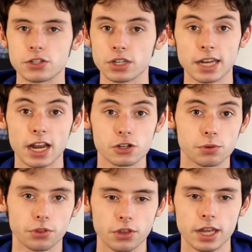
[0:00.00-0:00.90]
It's a
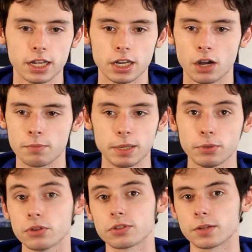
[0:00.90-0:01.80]
natural thing, you know? And
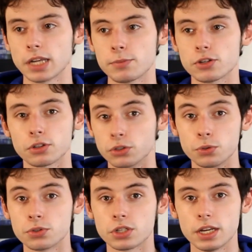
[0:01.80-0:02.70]
people sometimes just
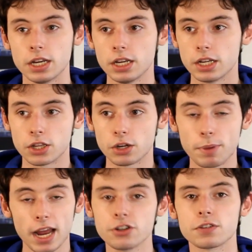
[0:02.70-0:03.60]
lose
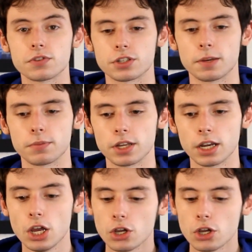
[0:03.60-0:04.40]
their passion for something.